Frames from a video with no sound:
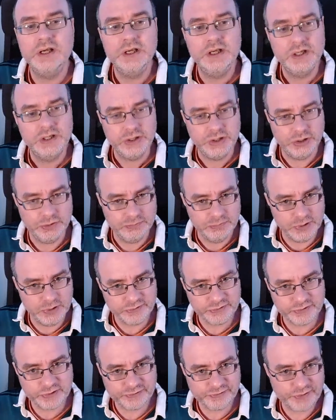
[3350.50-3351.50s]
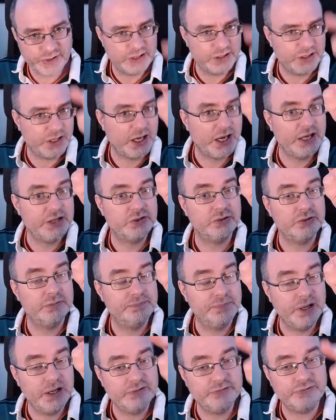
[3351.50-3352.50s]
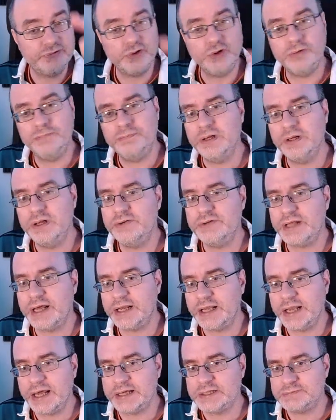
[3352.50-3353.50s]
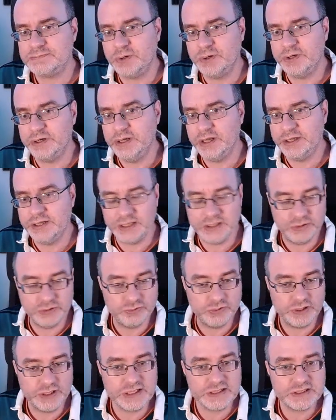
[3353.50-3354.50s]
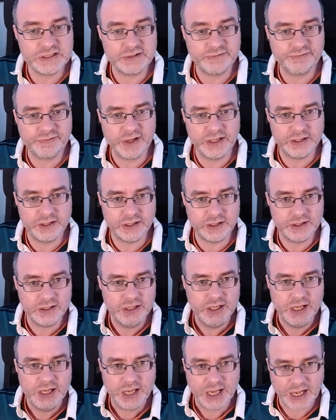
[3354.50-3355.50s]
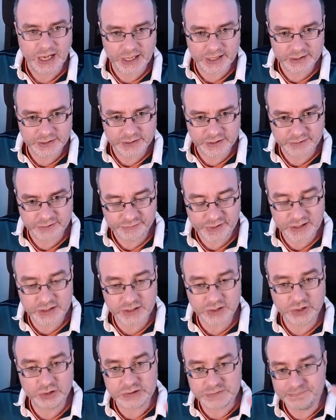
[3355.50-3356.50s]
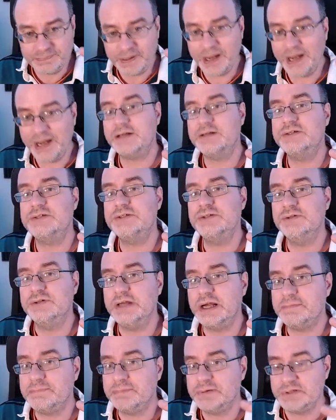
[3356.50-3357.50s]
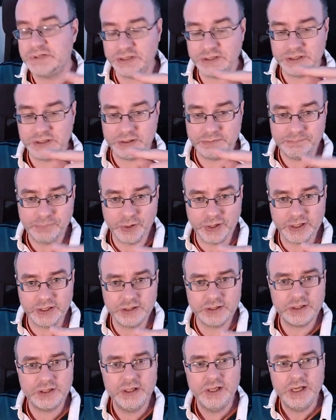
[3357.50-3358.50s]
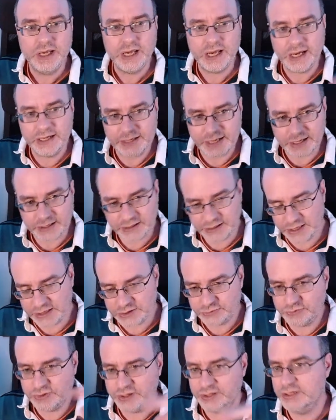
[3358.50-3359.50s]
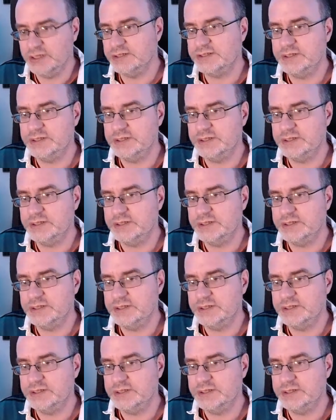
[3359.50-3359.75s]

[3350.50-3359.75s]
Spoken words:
you move the fader either above or below that latch point, and then you release the fader, and the fader goes back to that particular point, and that gets written into the